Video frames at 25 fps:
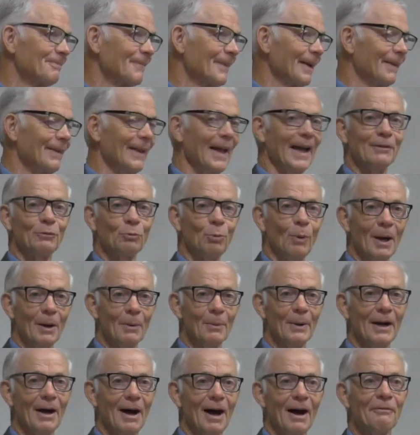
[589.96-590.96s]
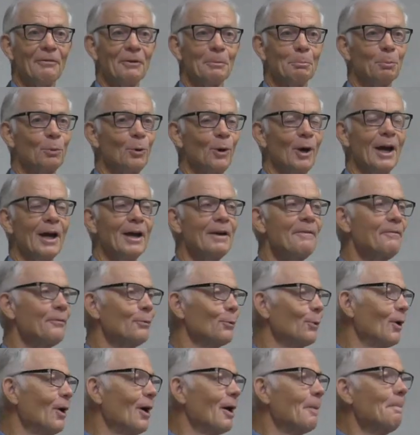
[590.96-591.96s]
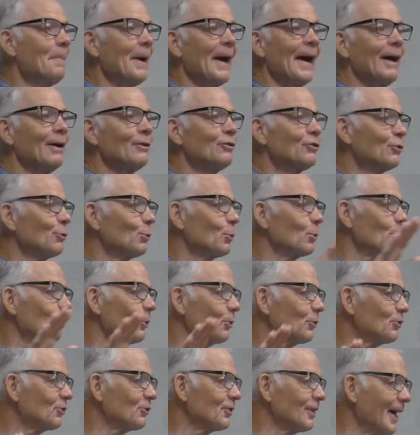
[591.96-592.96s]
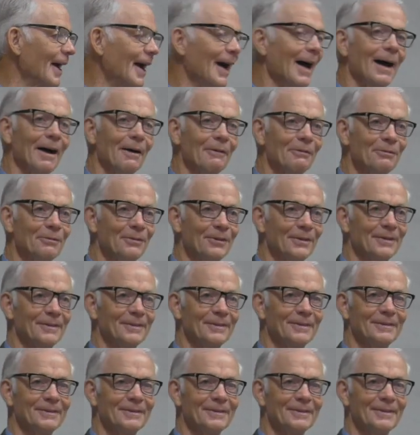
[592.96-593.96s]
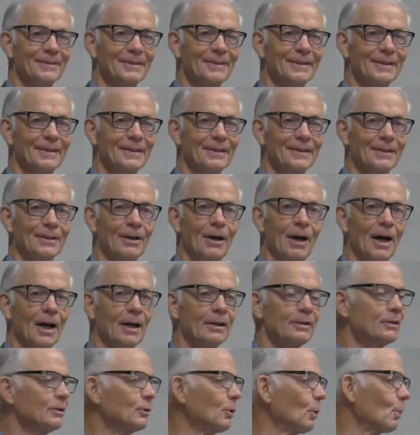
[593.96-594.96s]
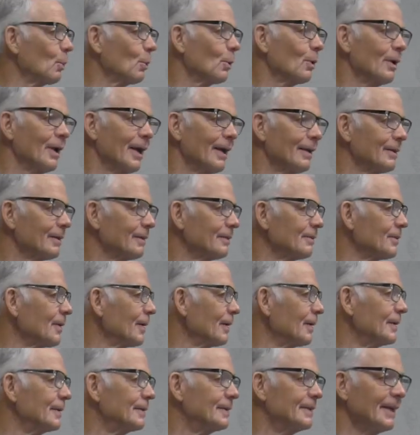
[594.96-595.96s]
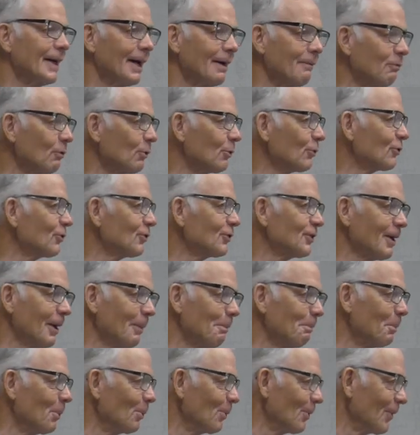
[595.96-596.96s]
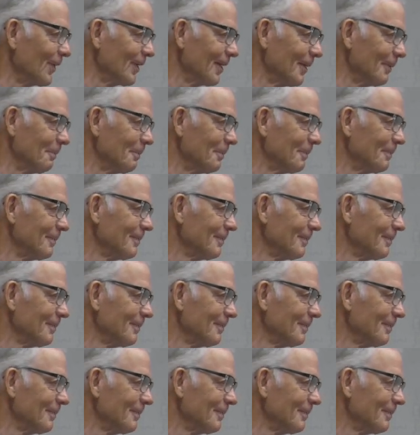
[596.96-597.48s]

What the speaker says: And that's why we often pray for our pastoral staff. God, don't let the devil stumble them.